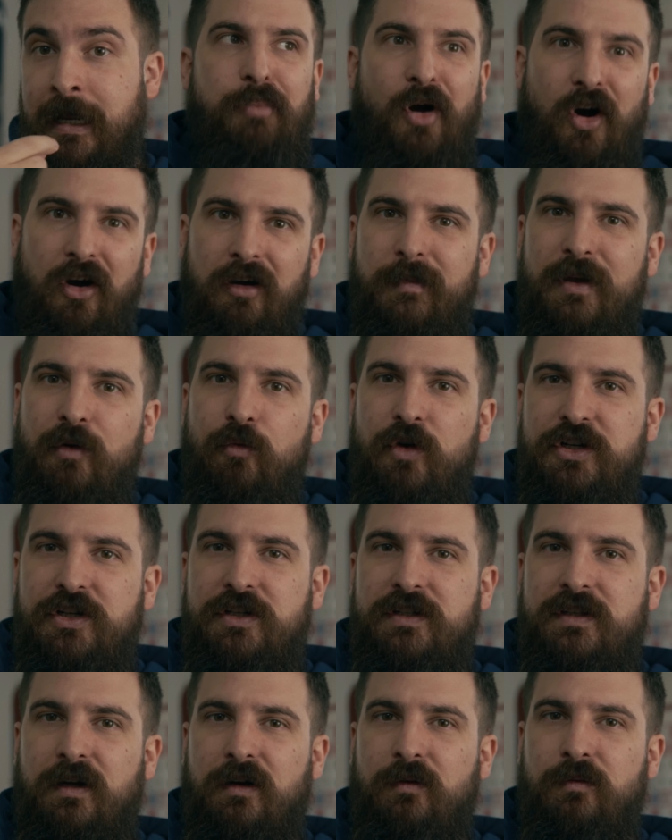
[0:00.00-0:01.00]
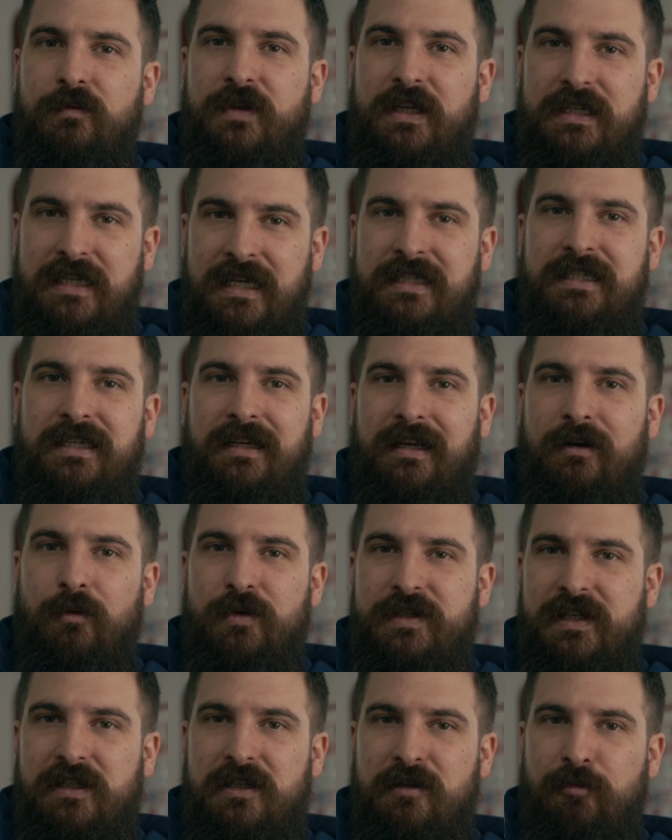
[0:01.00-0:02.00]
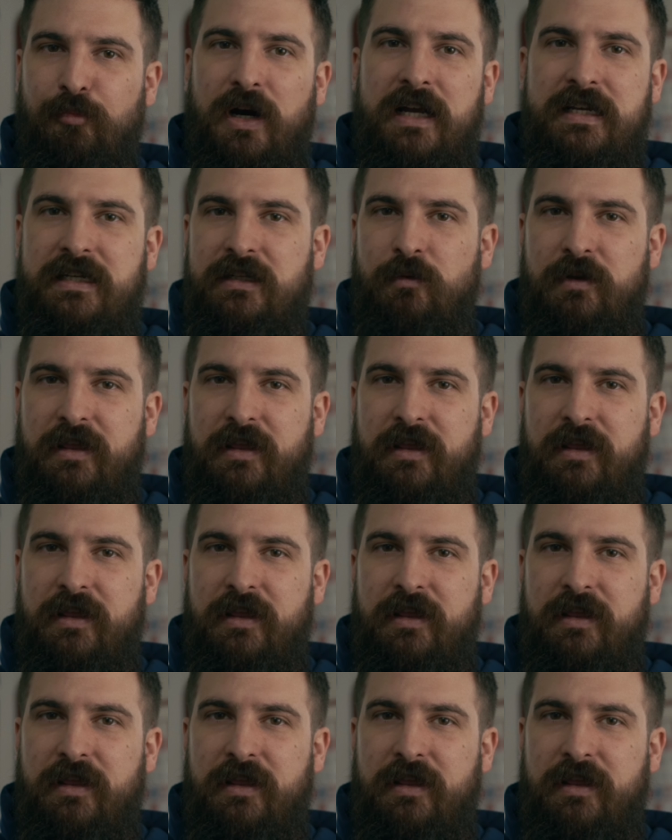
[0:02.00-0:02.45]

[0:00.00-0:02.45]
Part of me wishes the tint slider was expressed